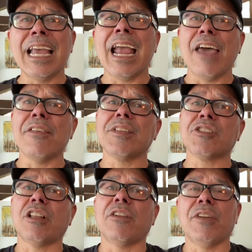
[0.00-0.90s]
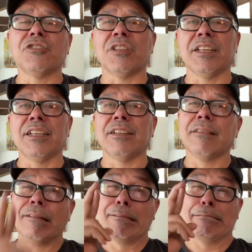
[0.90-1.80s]
And then the seller eventually
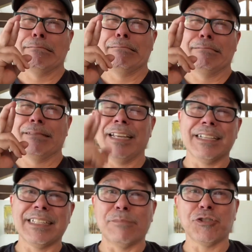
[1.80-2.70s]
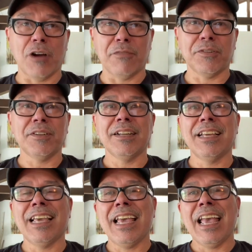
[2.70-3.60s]
accepts your offer,
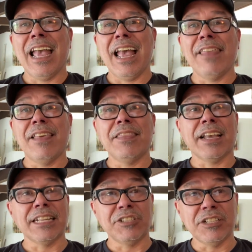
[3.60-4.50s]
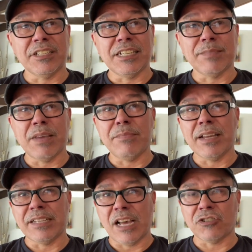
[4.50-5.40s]
and then the contingencies may be
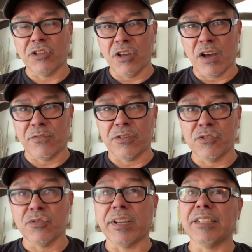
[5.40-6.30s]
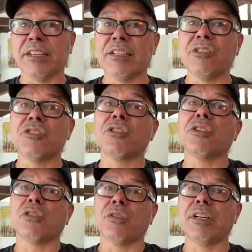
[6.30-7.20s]
attached to the offer. So contingencies are
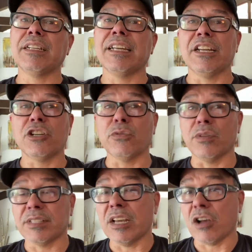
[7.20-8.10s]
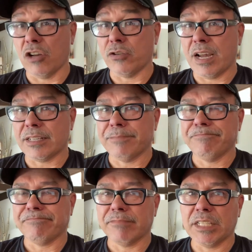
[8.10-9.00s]
included in your real estate contract.
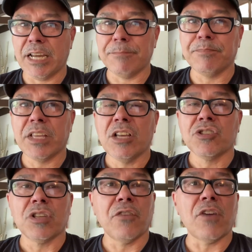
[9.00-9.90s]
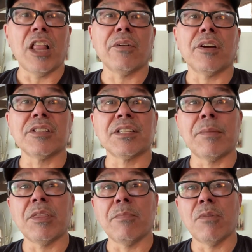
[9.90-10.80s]
Okay, so the following are just some
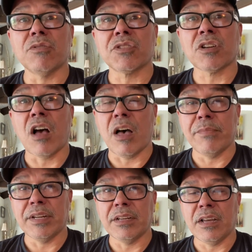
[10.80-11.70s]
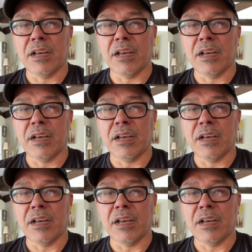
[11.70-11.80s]
of the most common